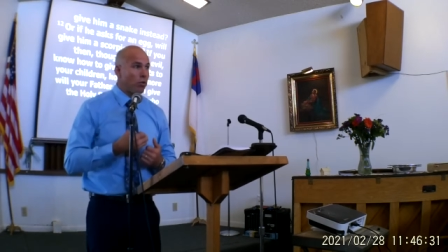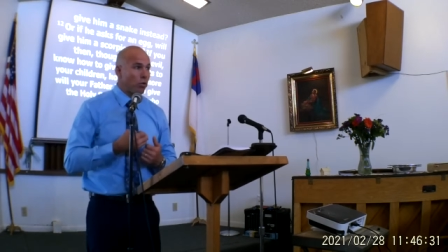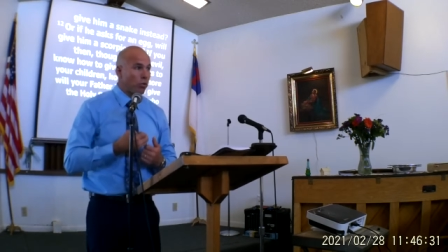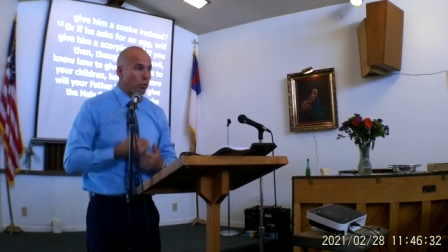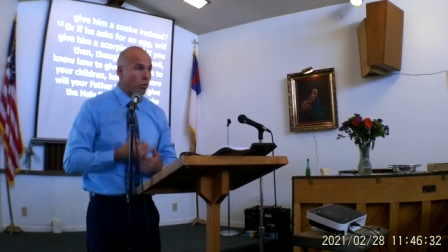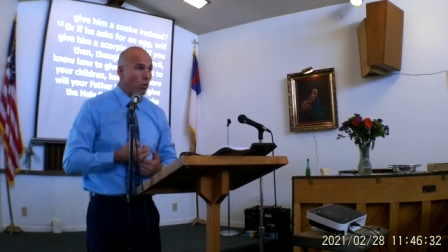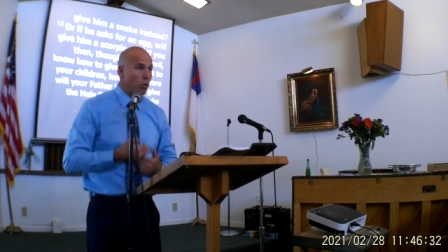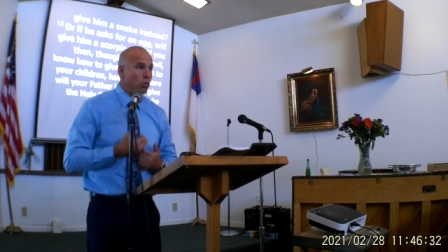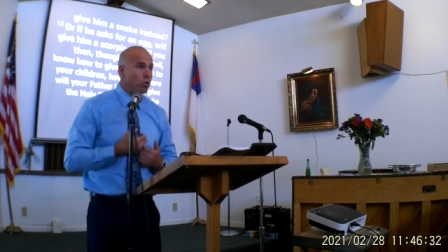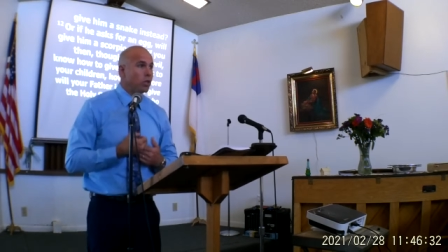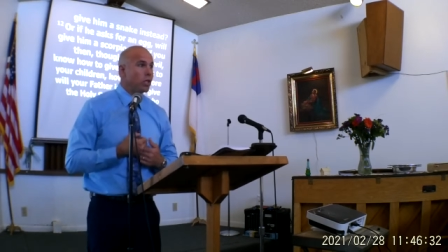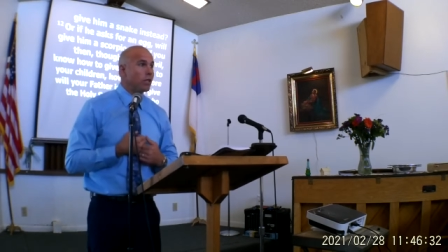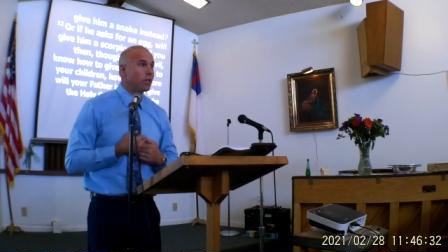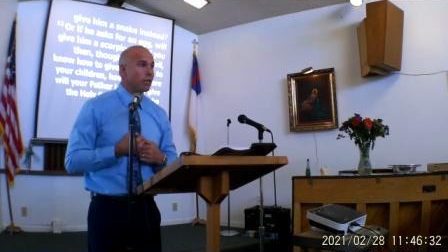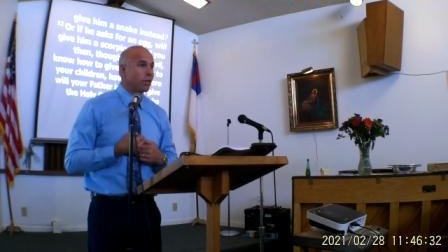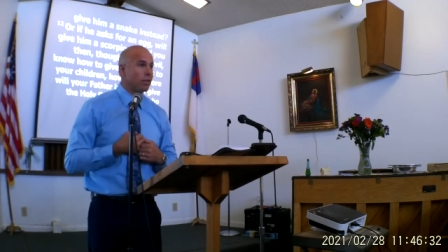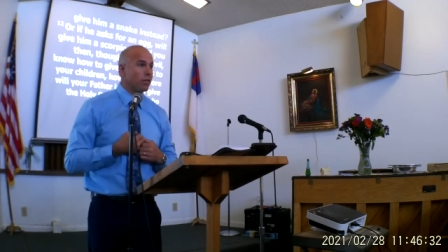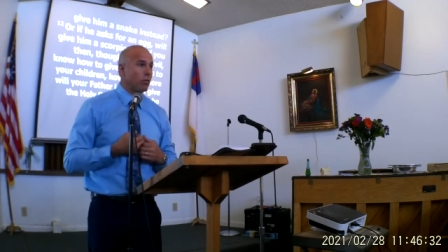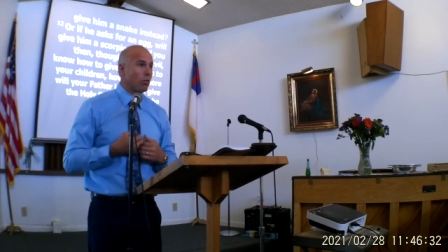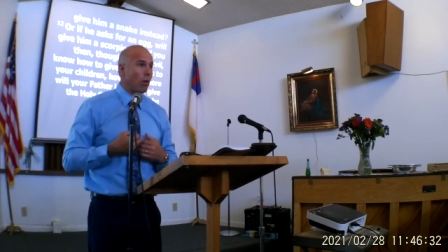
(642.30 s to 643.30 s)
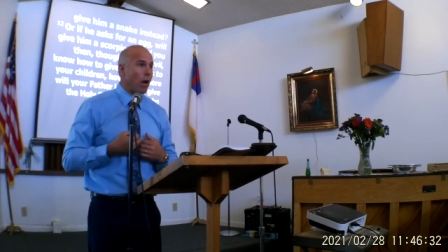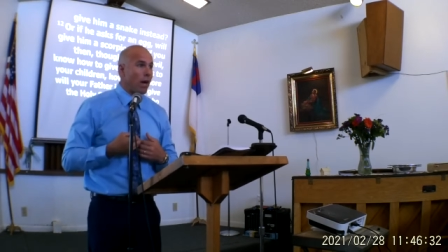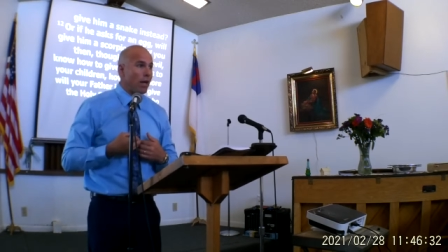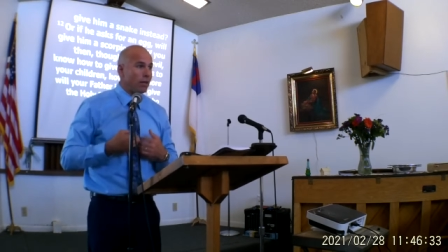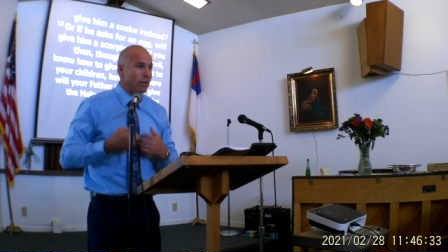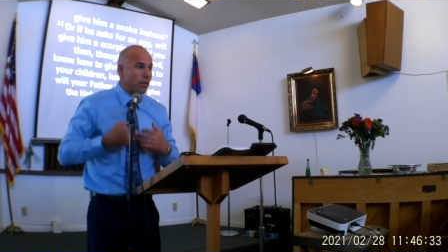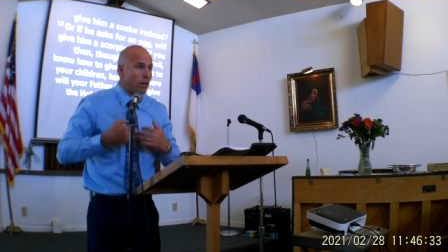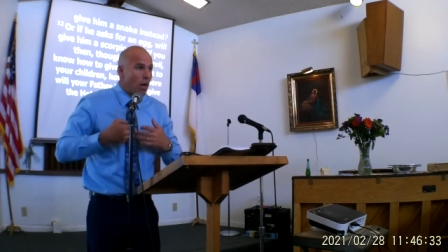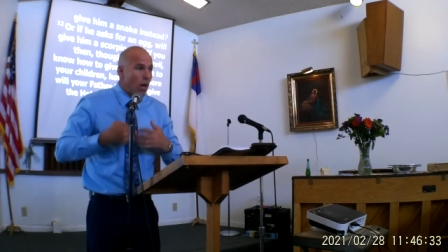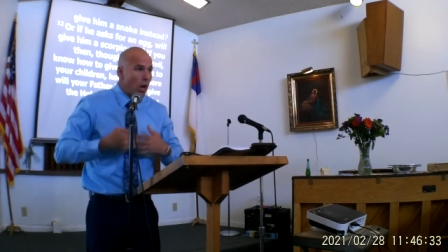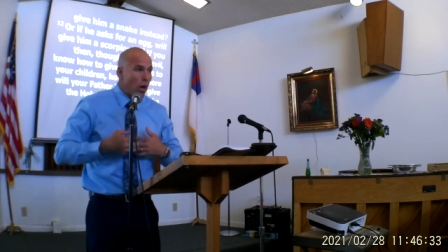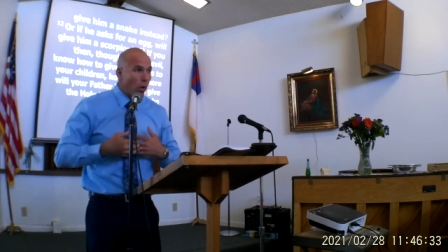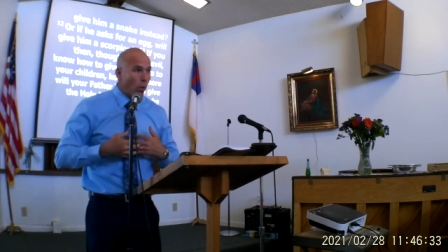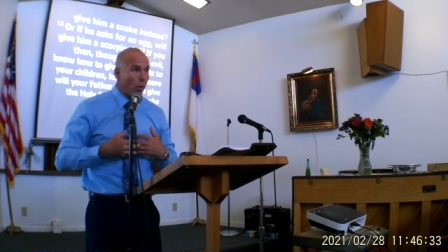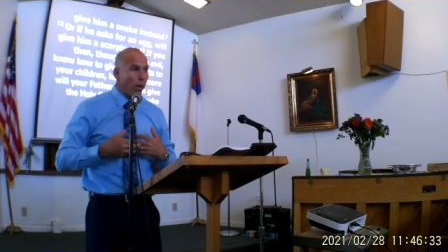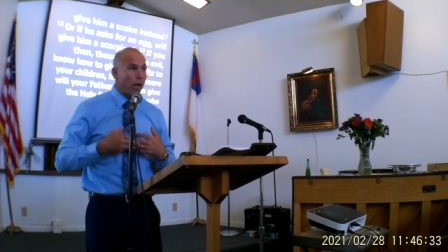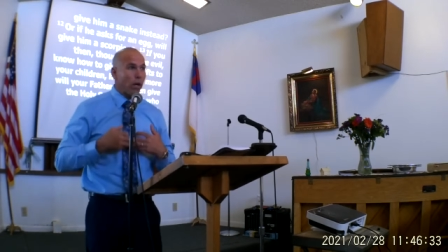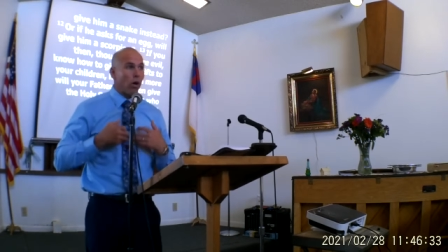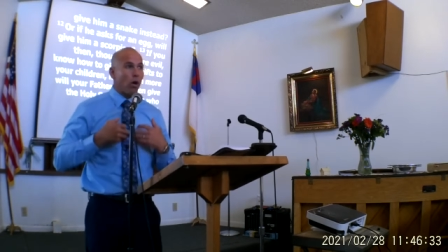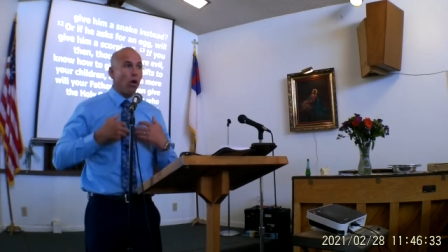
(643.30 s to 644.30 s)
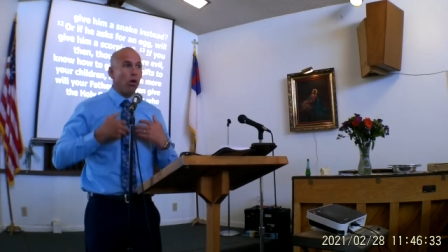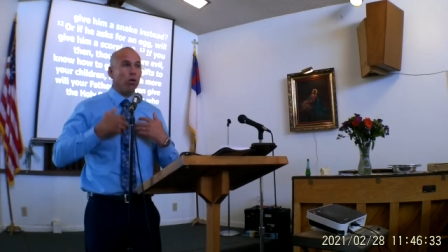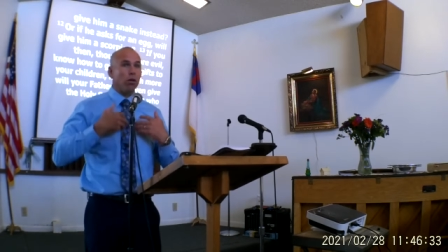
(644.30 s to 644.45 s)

Through Jesus Christ, we are,